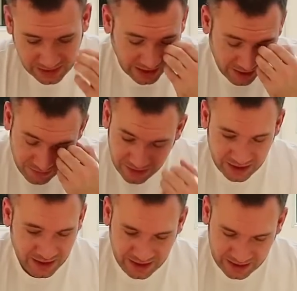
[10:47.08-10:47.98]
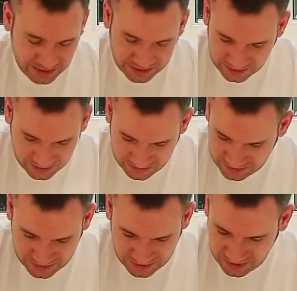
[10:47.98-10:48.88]
That really is
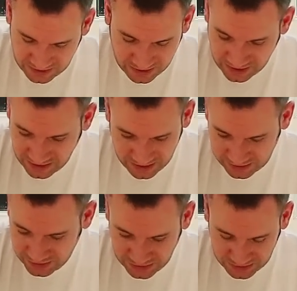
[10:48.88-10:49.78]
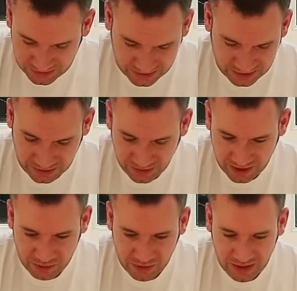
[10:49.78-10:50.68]
just
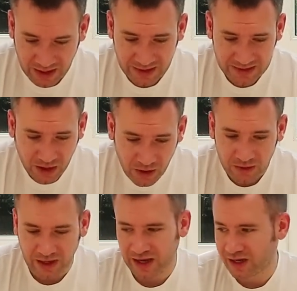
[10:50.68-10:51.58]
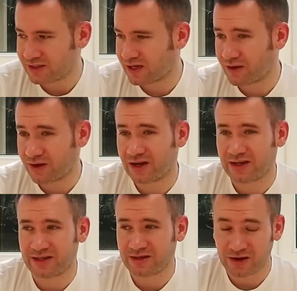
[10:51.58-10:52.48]
incredible, and it's O gauge. I'm going
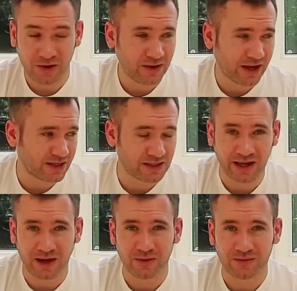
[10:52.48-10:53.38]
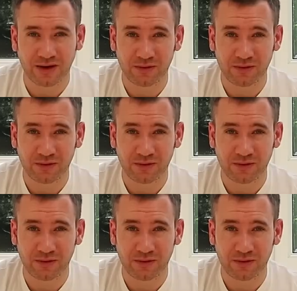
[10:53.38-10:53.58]
to need an O gauge layout.